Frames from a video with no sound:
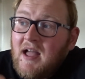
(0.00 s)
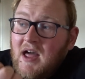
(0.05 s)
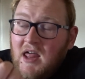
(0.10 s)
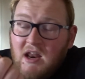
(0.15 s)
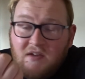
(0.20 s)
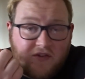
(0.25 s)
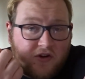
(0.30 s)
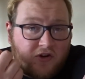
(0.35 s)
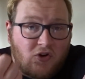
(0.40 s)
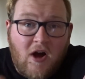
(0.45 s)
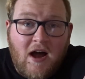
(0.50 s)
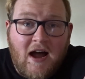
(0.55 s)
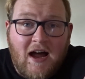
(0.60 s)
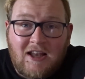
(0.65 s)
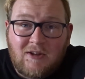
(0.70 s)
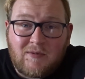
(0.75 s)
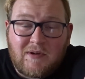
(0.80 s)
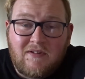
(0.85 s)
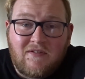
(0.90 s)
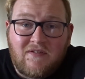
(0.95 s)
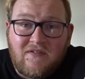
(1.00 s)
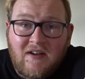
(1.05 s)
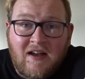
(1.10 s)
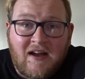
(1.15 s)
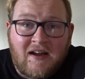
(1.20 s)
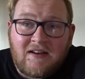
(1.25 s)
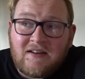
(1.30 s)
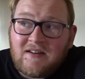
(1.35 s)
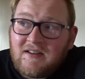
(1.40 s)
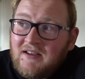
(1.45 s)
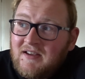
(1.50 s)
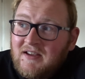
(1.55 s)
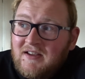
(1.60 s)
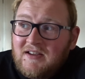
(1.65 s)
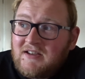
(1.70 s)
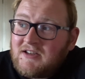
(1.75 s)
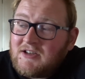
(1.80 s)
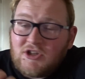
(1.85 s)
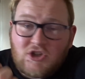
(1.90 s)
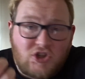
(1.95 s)
and if you're not a Halloween fan,
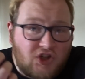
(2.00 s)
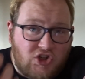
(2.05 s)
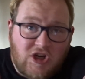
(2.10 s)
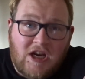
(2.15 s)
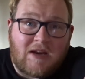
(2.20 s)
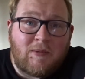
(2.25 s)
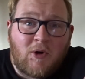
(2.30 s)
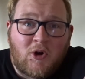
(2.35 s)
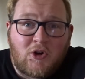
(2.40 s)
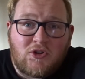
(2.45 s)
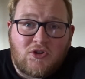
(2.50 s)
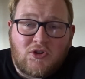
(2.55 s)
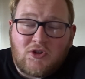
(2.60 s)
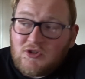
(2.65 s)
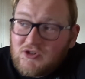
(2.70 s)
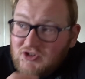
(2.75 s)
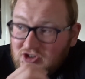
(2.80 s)
shame on you.